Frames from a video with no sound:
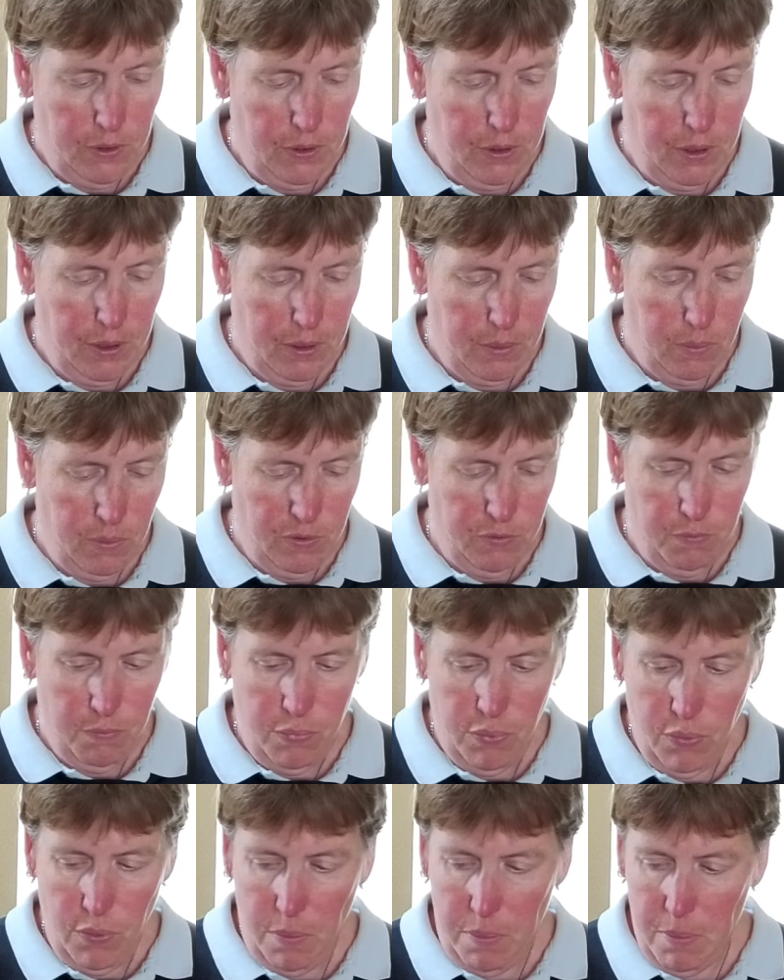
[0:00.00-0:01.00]
feel like we've
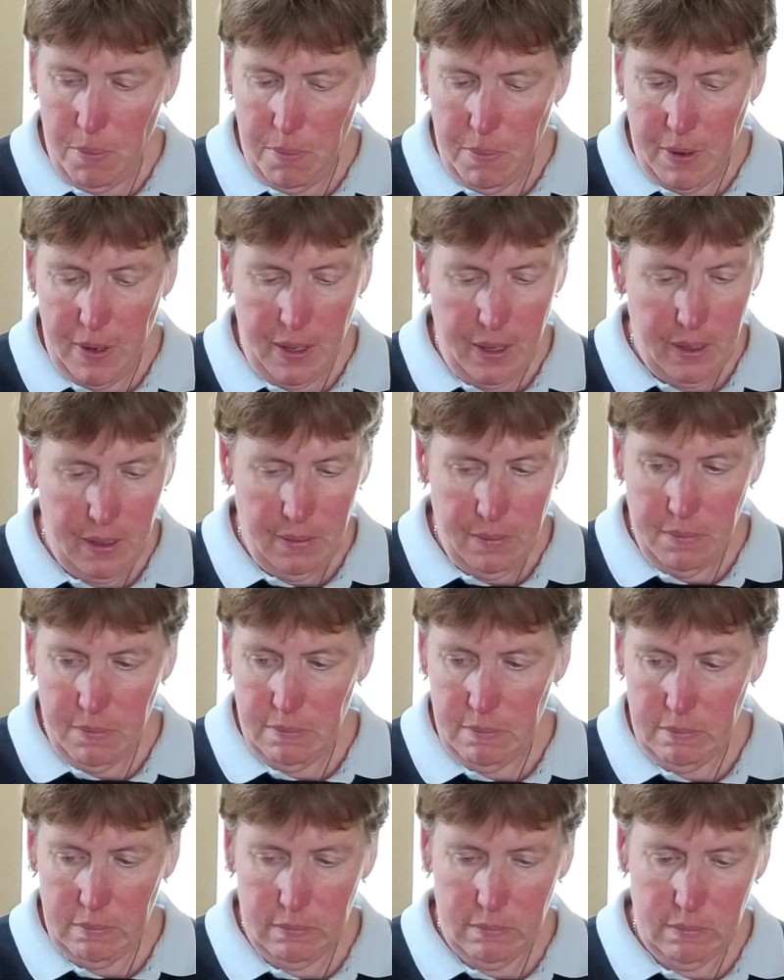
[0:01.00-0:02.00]
possibly
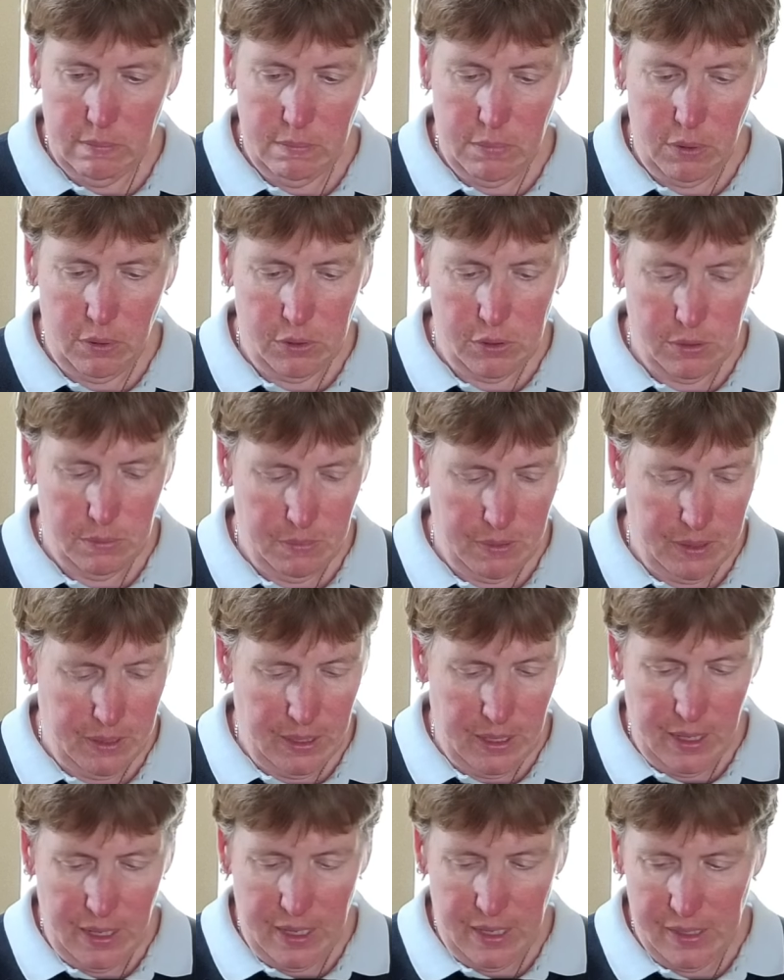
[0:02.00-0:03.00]

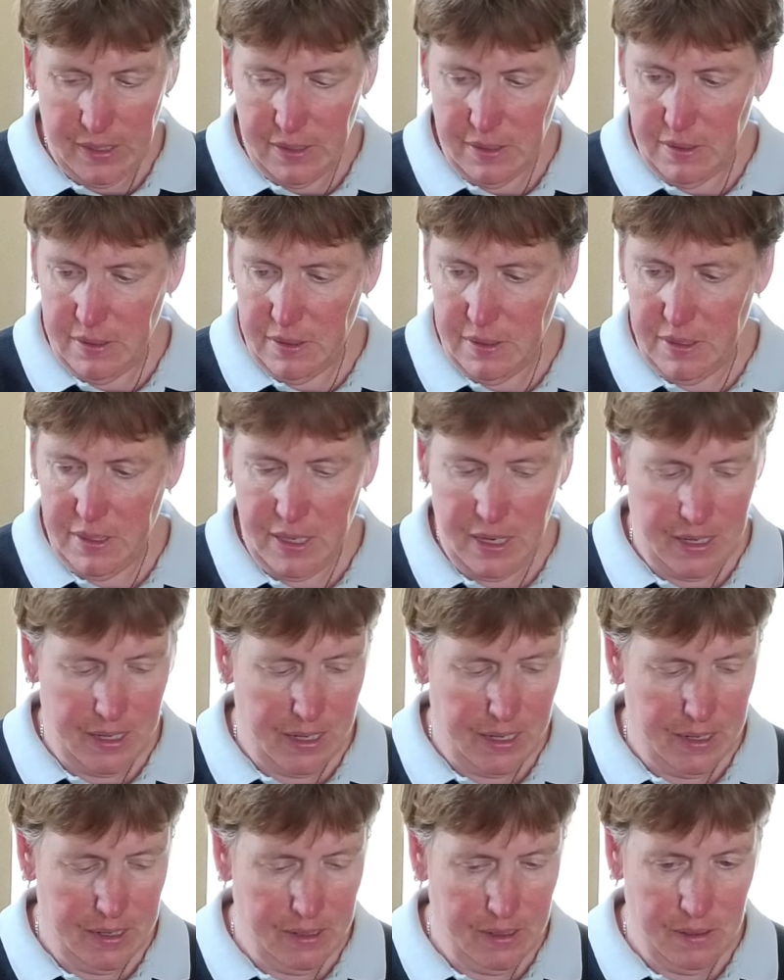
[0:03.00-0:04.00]
hit a dead
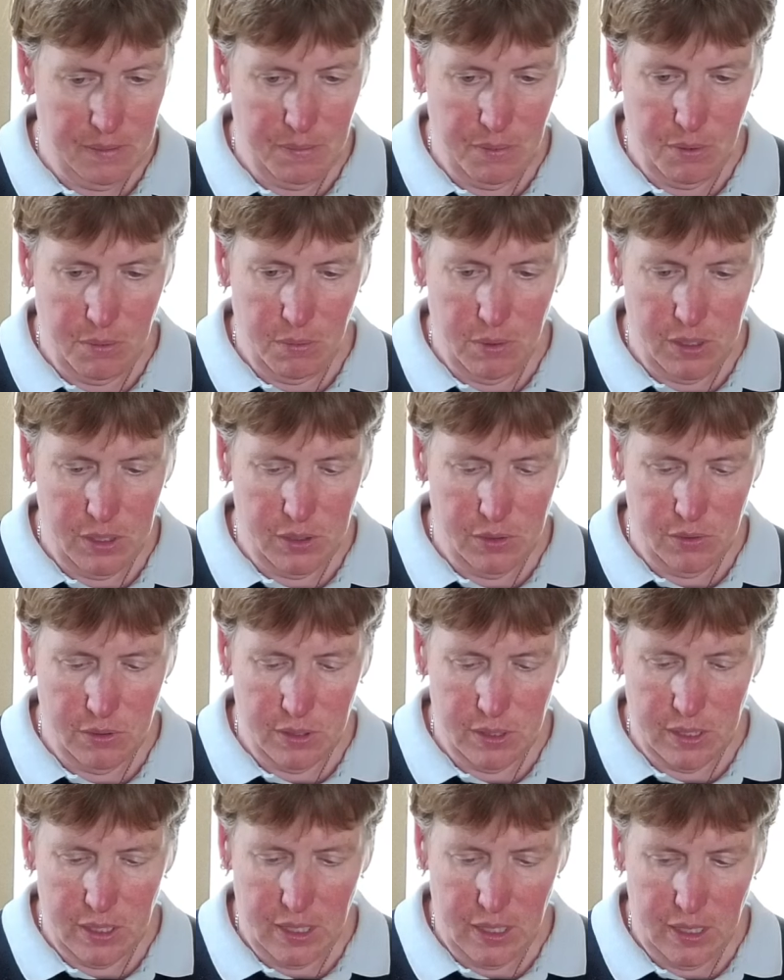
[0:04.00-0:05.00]
end, but we shall
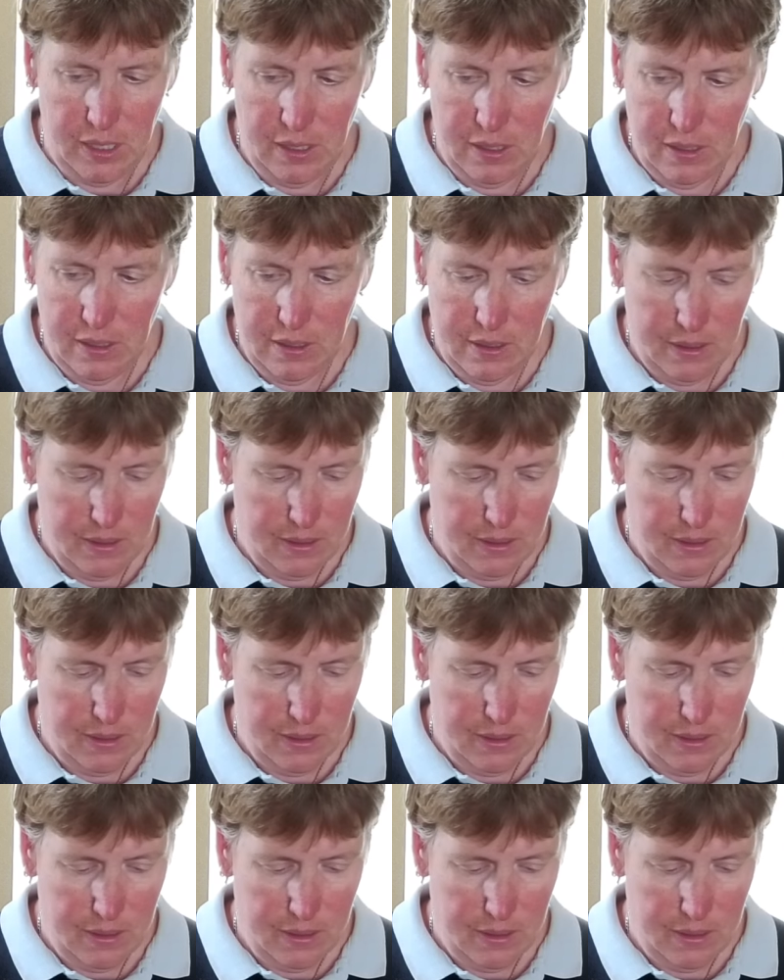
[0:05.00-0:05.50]
see.